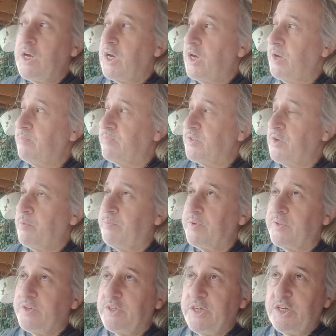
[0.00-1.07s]

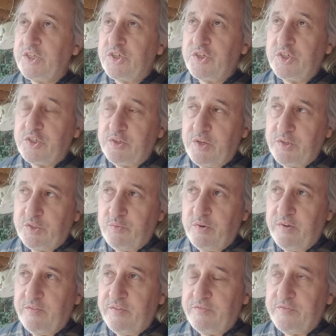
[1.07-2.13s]
the teachers, that's
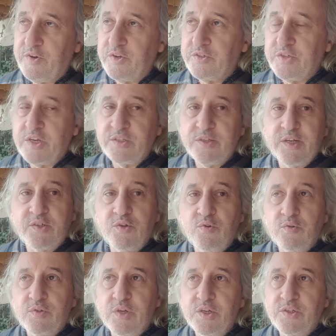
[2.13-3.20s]
one of the first things they
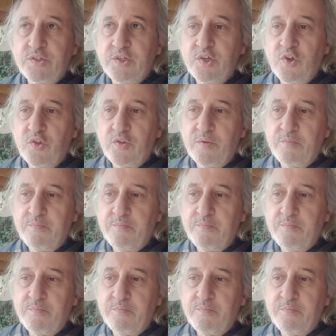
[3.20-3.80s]
taught us, the